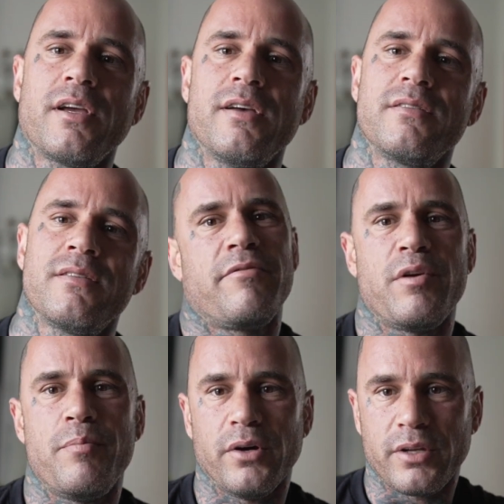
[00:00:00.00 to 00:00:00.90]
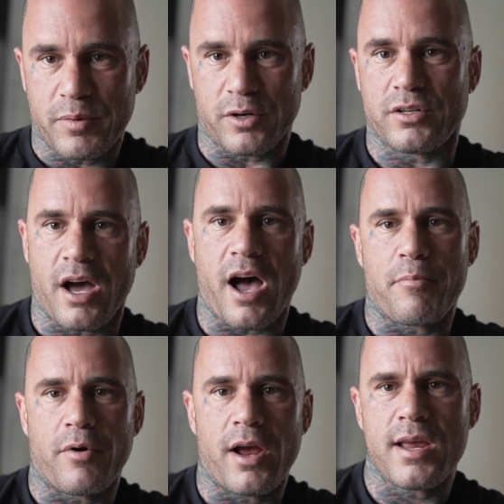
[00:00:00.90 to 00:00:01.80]
because if you build up your
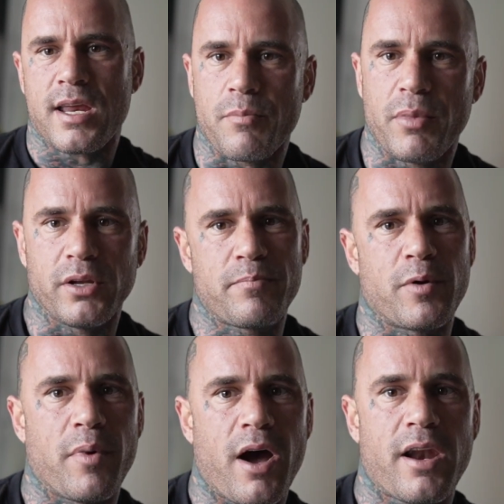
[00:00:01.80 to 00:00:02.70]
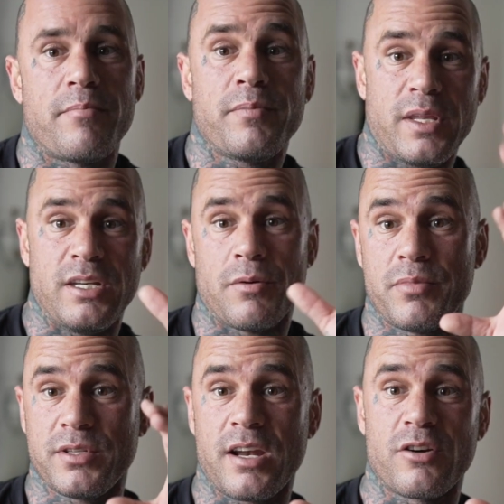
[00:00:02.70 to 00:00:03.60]
top, right, and you build up your bottom, then your
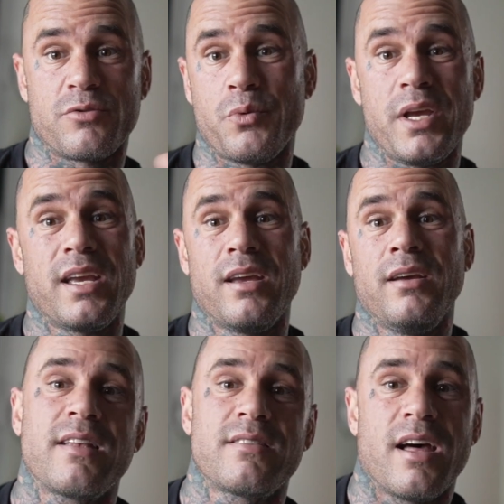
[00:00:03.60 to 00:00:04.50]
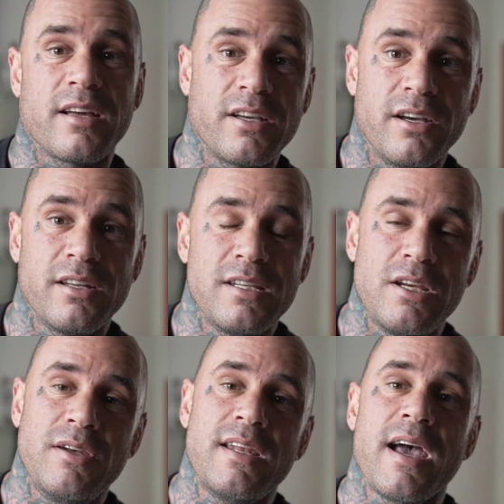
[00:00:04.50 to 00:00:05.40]
center's weak. That's not good.
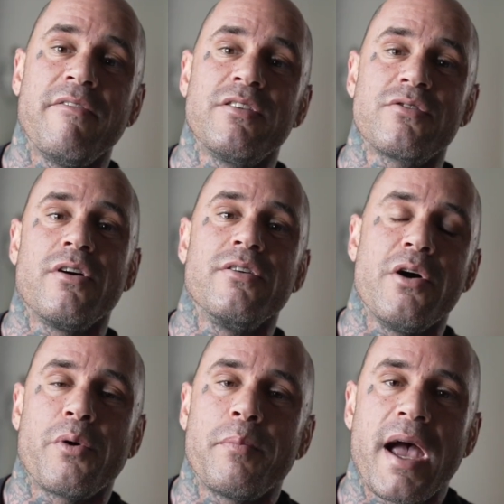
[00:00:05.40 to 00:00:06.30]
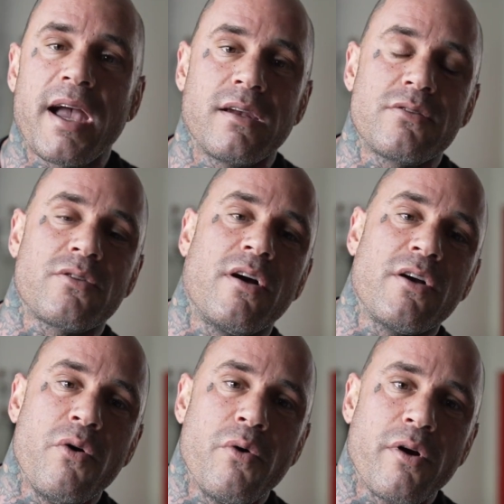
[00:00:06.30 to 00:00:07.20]
You need to have a strong lower back and a strong
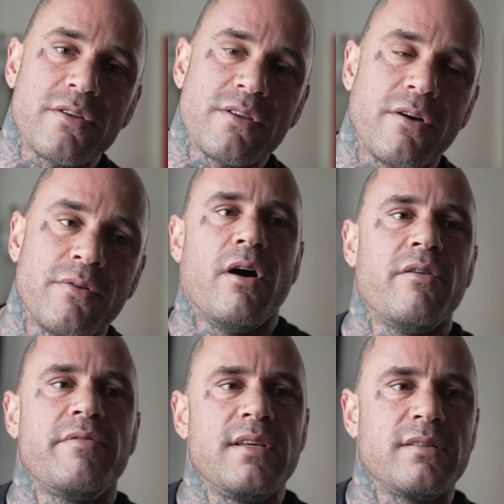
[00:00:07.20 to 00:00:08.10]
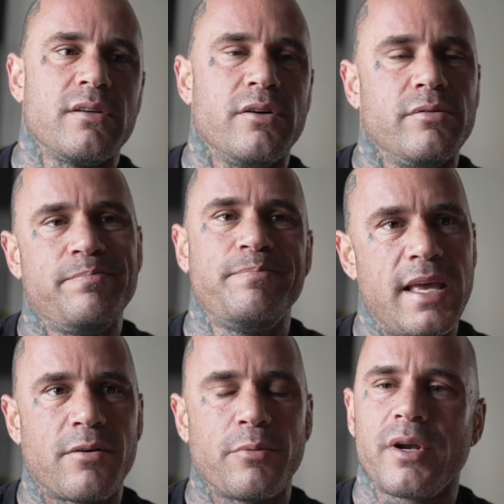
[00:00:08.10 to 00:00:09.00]
core. So all of these little
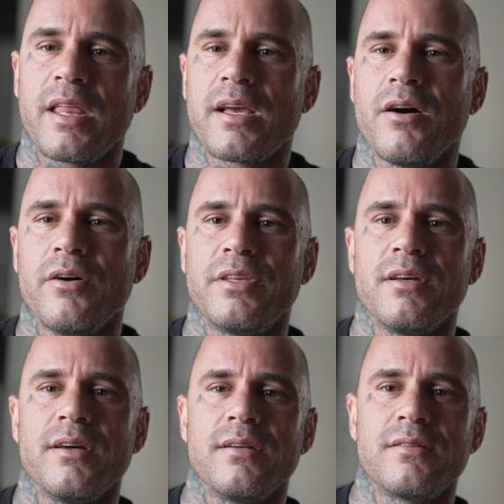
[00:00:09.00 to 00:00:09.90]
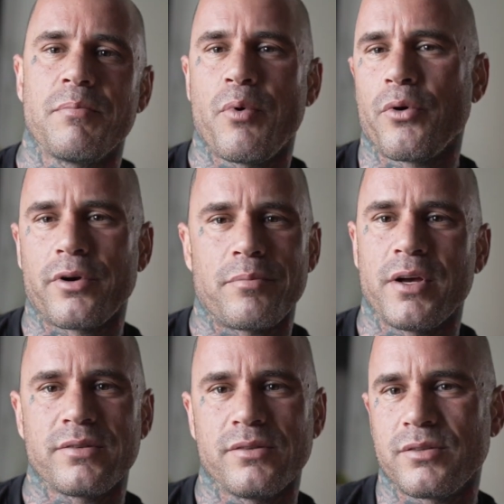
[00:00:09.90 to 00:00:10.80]
inner, what do they call it? The supporter
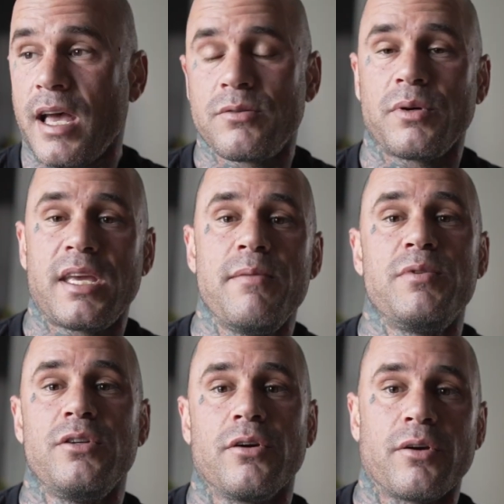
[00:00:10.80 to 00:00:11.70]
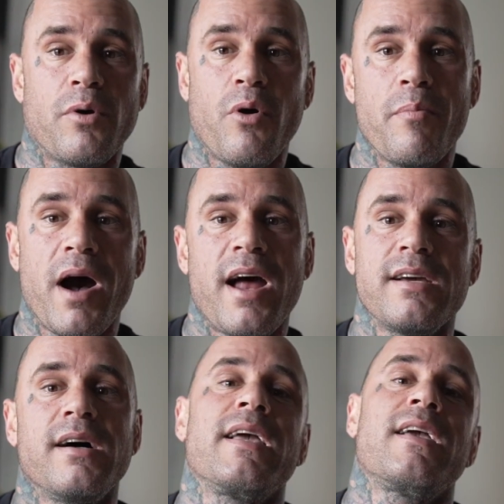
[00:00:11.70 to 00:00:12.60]
muscles. That's what keeps your whole body
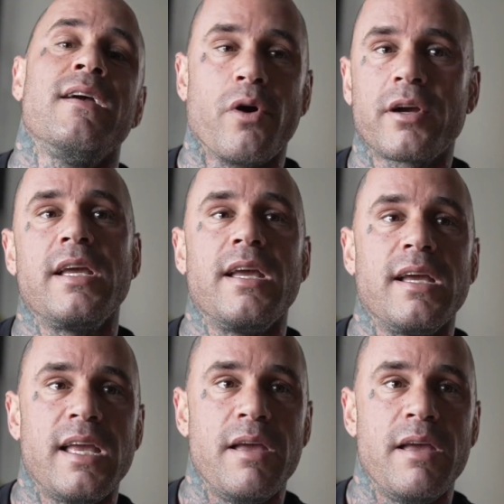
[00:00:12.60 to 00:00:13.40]
like working